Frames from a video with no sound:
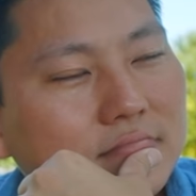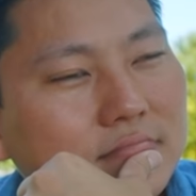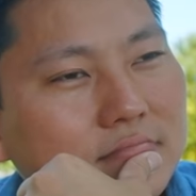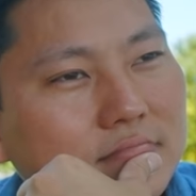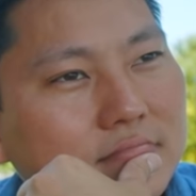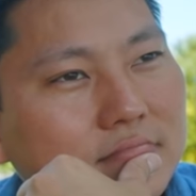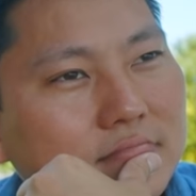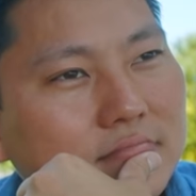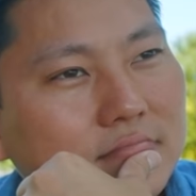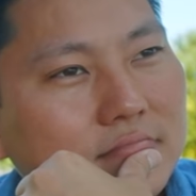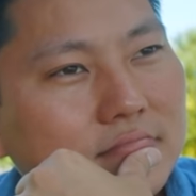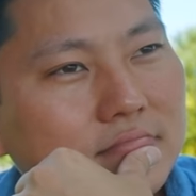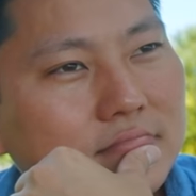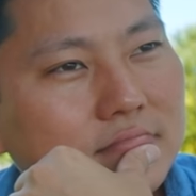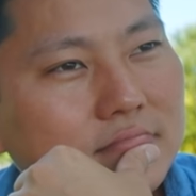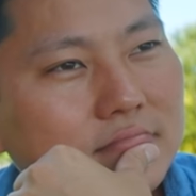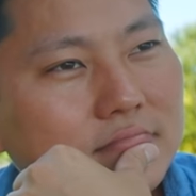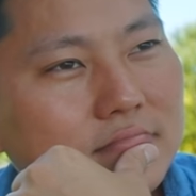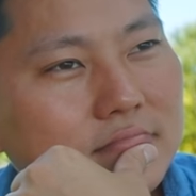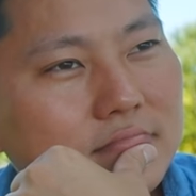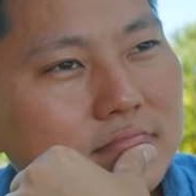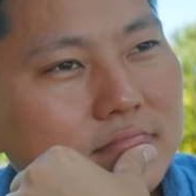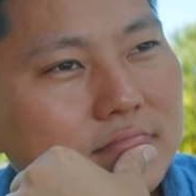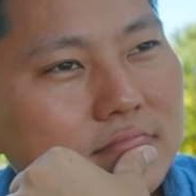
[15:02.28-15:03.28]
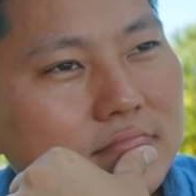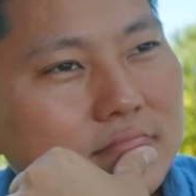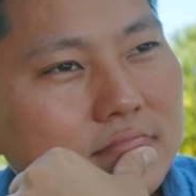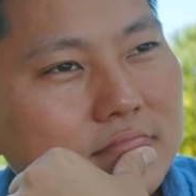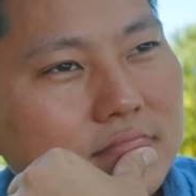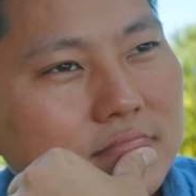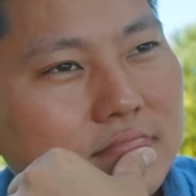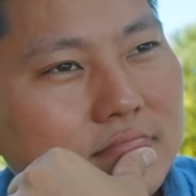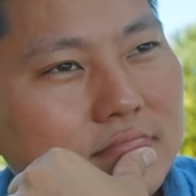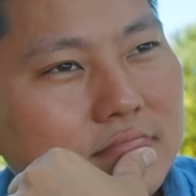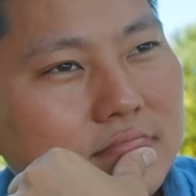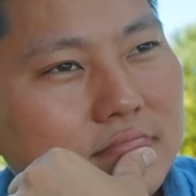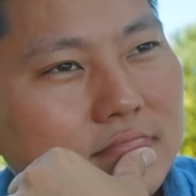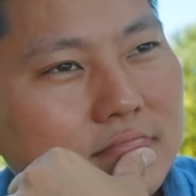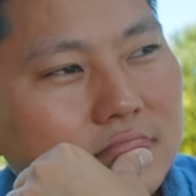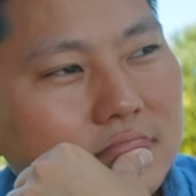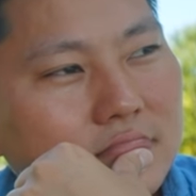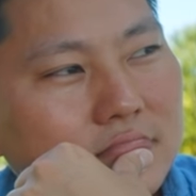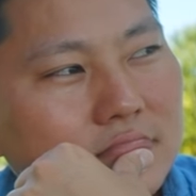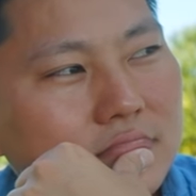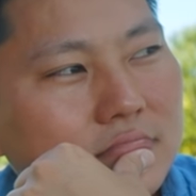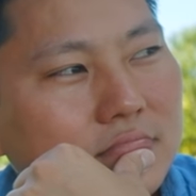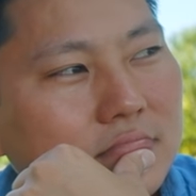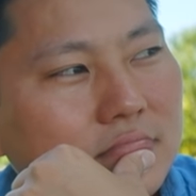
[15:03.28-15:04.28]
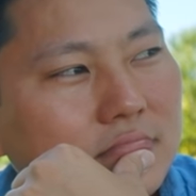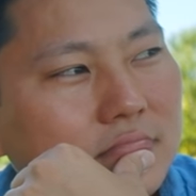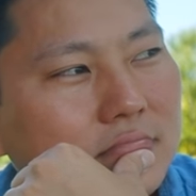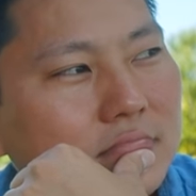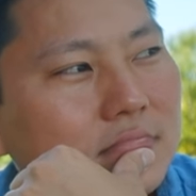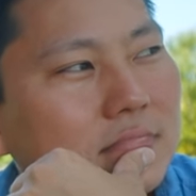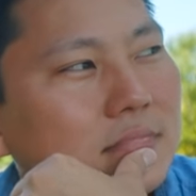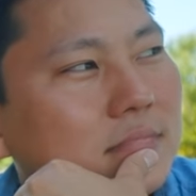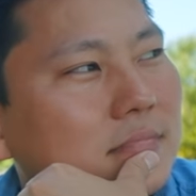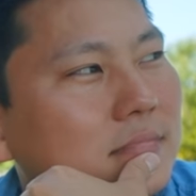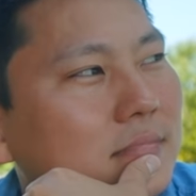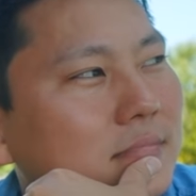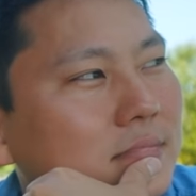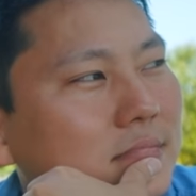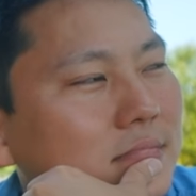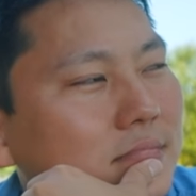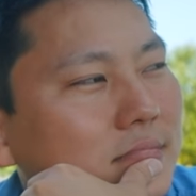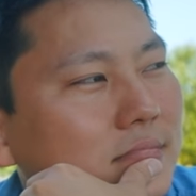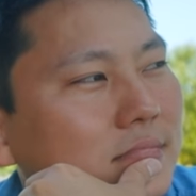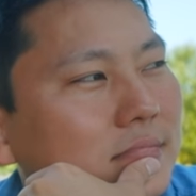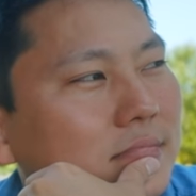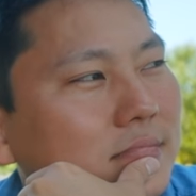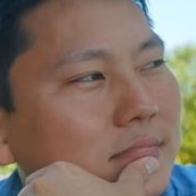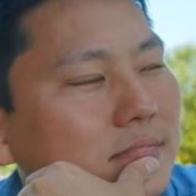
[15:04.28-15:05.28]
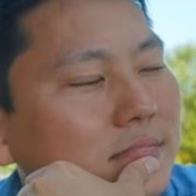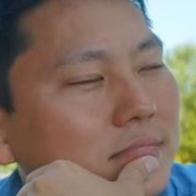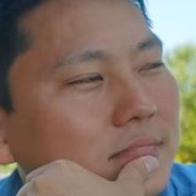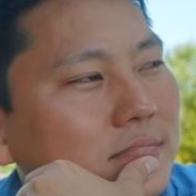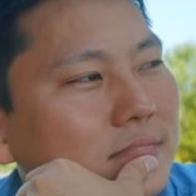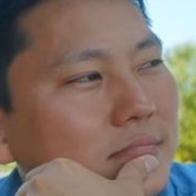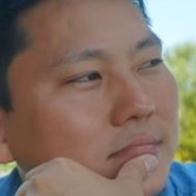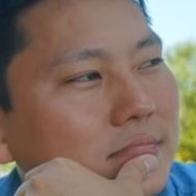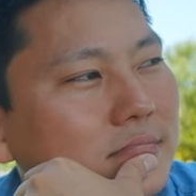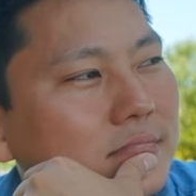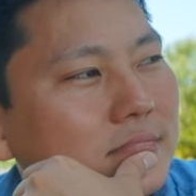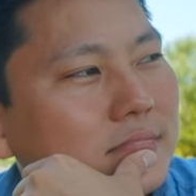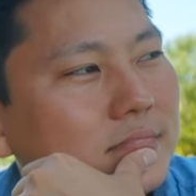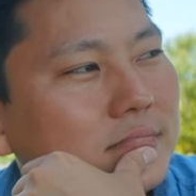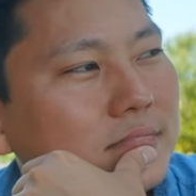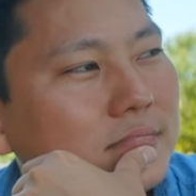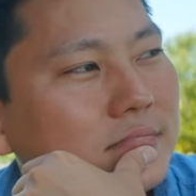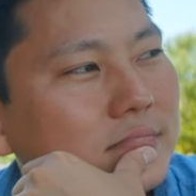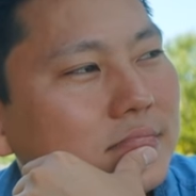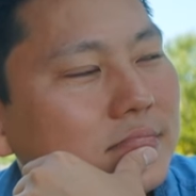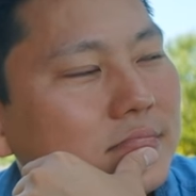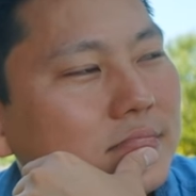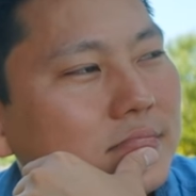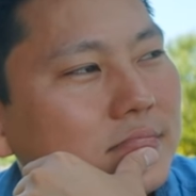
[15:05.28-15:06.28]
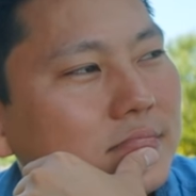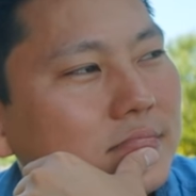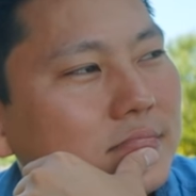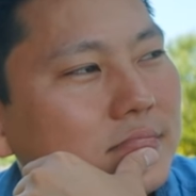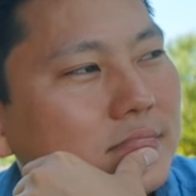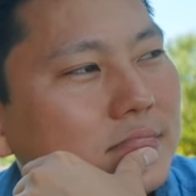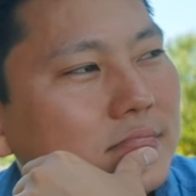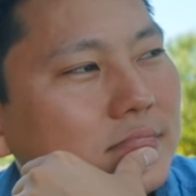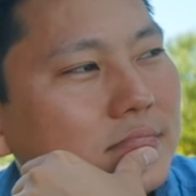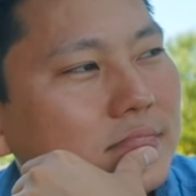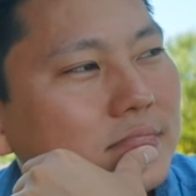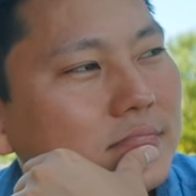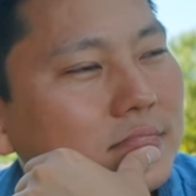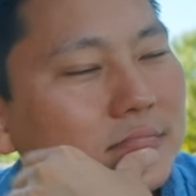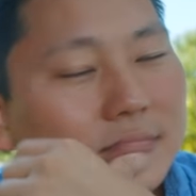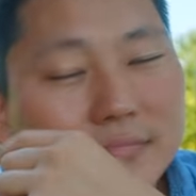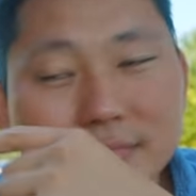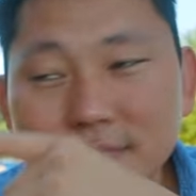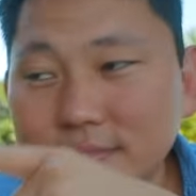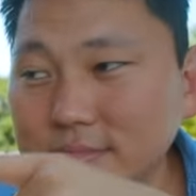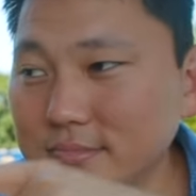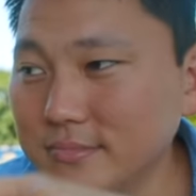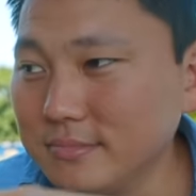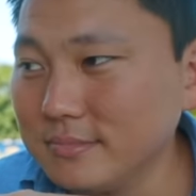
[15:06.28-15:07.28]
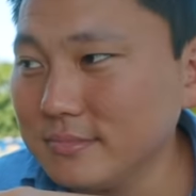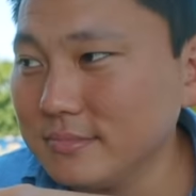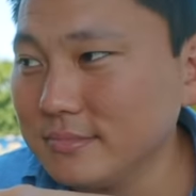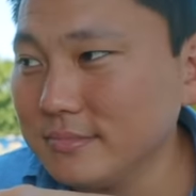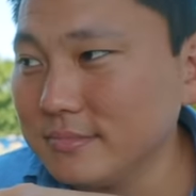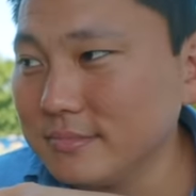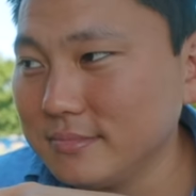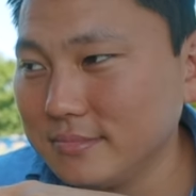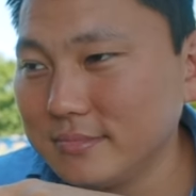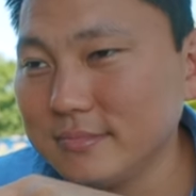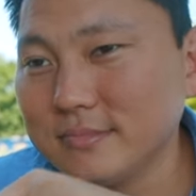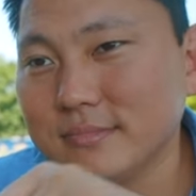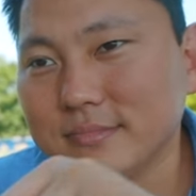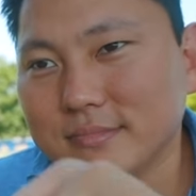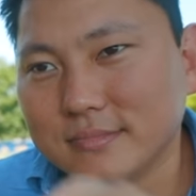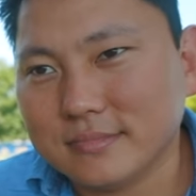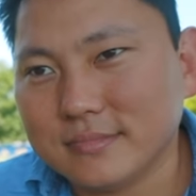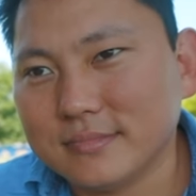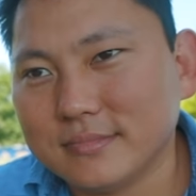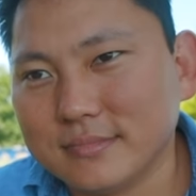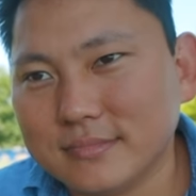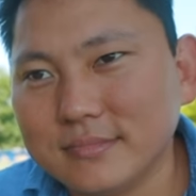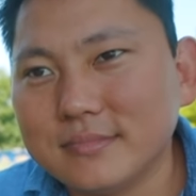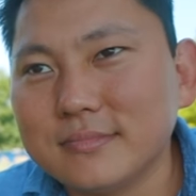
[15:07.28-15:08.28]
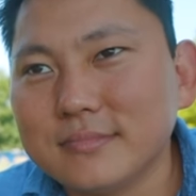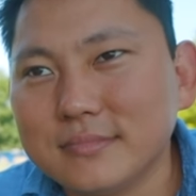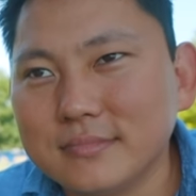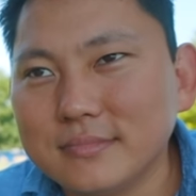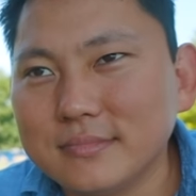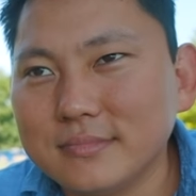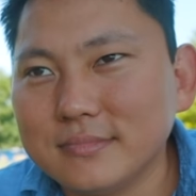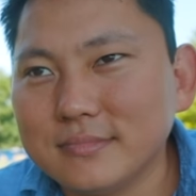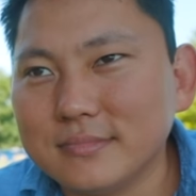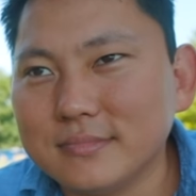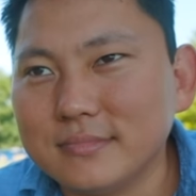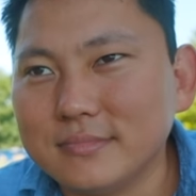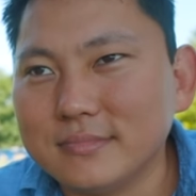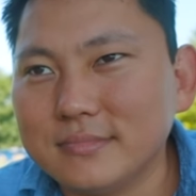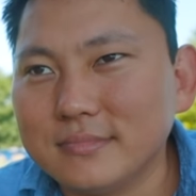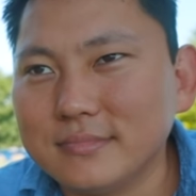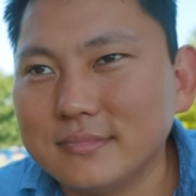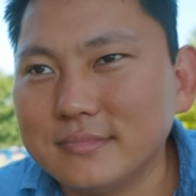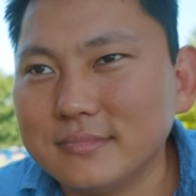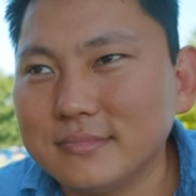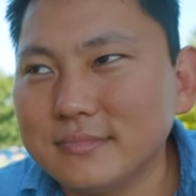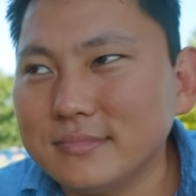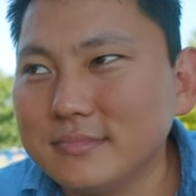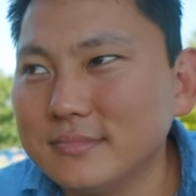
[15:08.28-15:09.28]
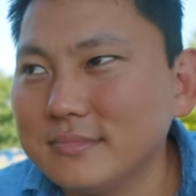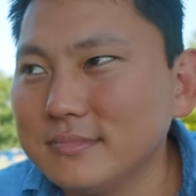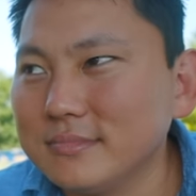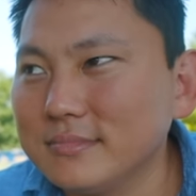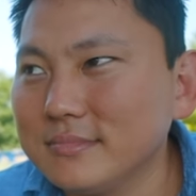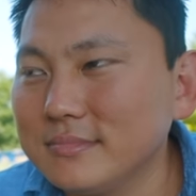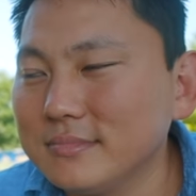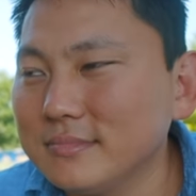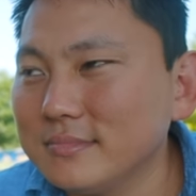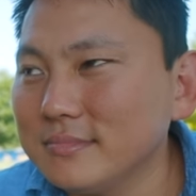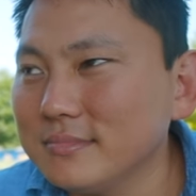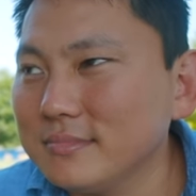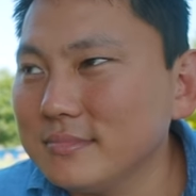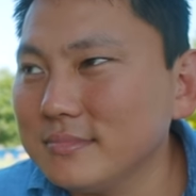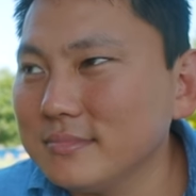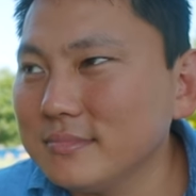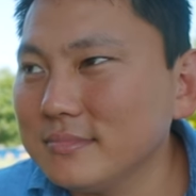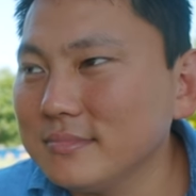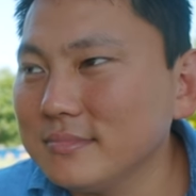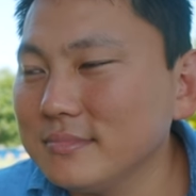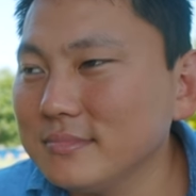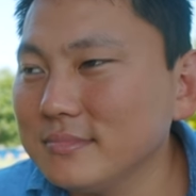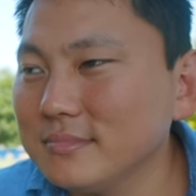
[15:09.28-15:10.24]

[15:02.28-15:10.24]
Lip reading: The person shown says nothing.